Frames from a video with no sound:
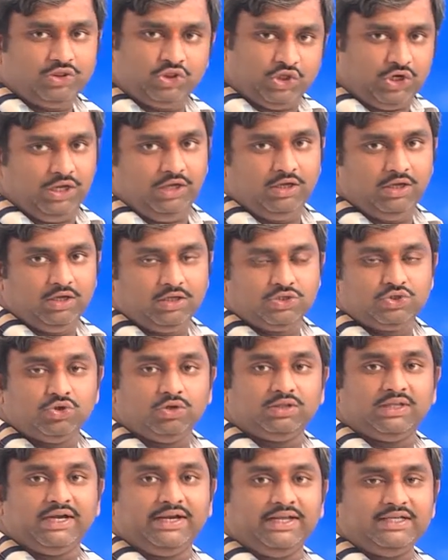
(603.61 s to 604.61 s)
Three.
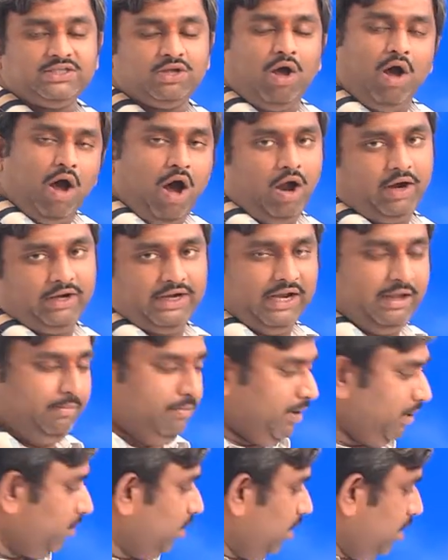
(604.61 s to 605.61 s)
So that is odd
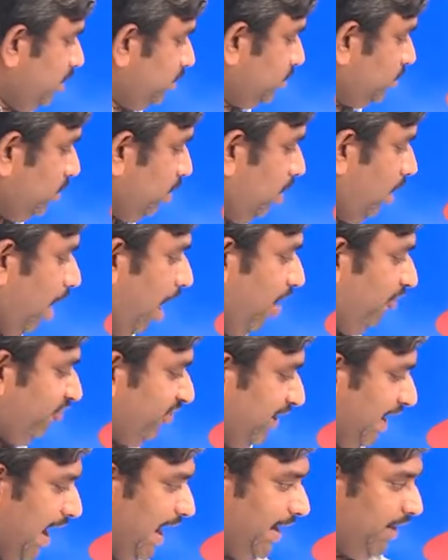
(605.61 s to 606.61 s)
number. So
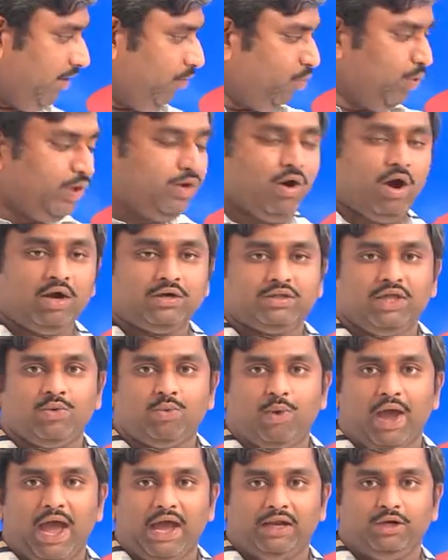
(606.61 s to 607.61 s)
after adding, we got
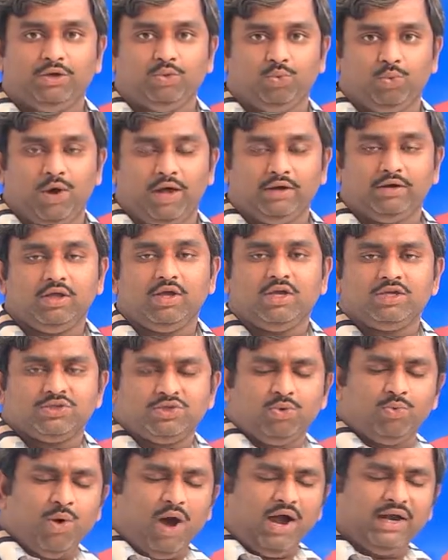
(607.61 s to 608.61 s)
the value one.
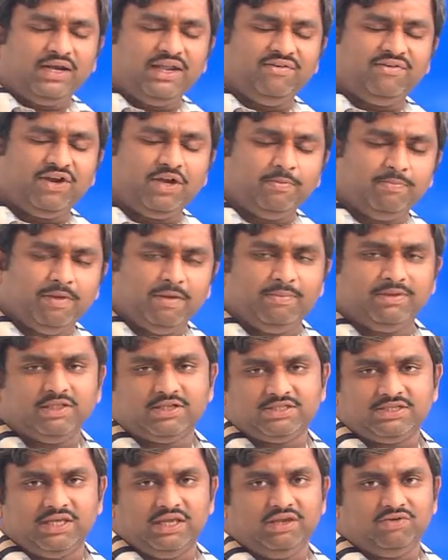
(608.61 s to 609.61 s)
So whatever it may be
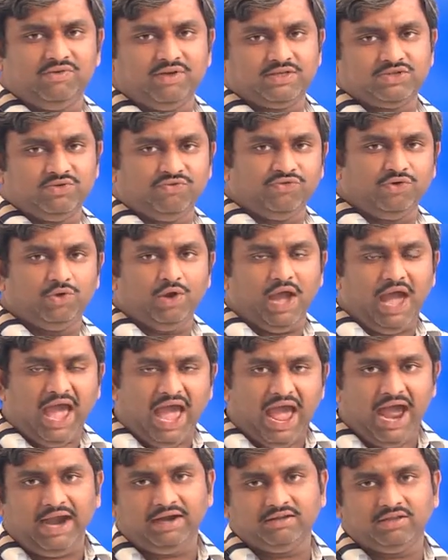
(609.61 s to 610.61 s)
the sequence, if you
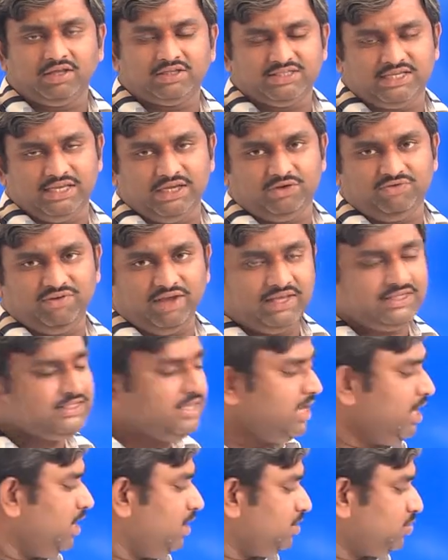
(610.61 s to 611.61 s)
add the sequence
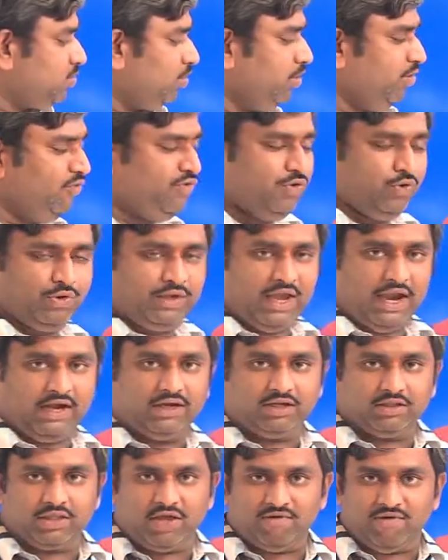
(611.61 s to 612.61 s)
so if you
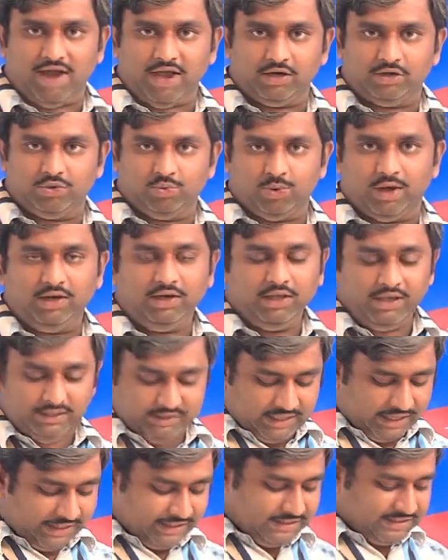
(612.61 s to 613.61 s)
get the value 1,
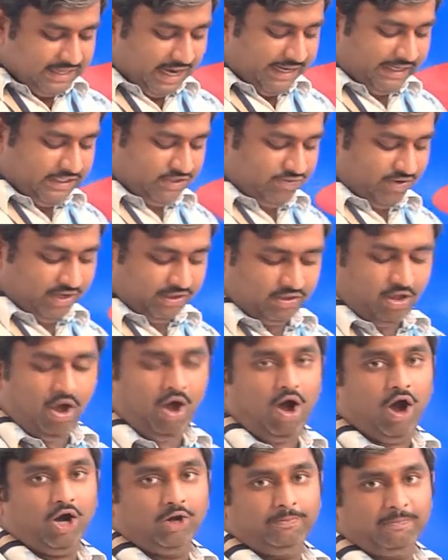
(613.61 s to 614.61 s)
that is satisfying the
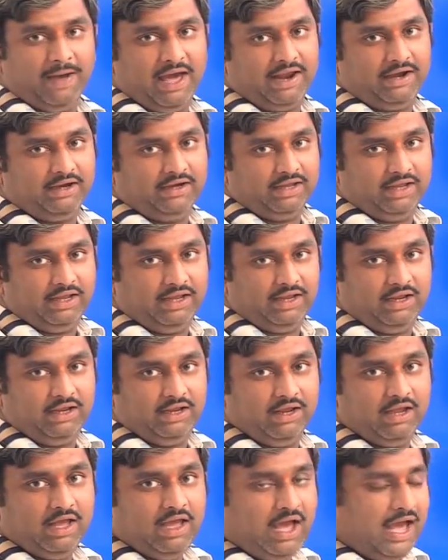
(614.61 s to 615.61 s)
odd
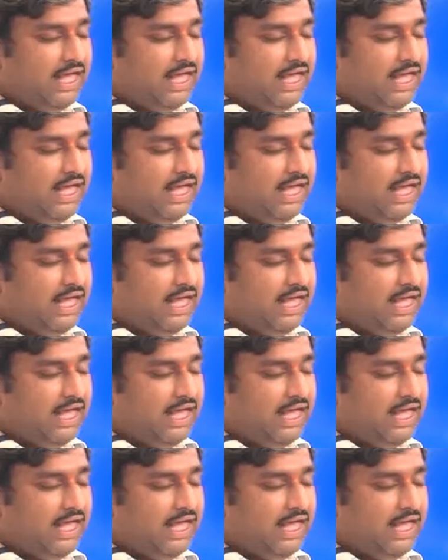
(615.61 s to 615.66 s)
parity.